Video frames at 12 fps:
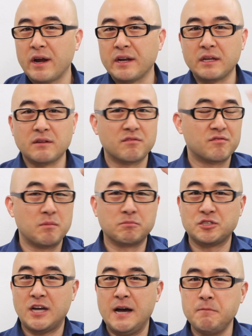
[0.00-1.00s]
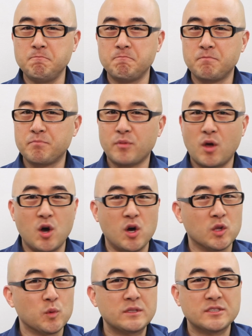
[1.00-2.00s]
writing from top
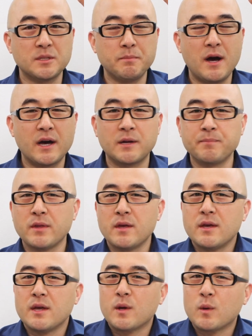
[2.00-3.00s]
all the way to the bottom.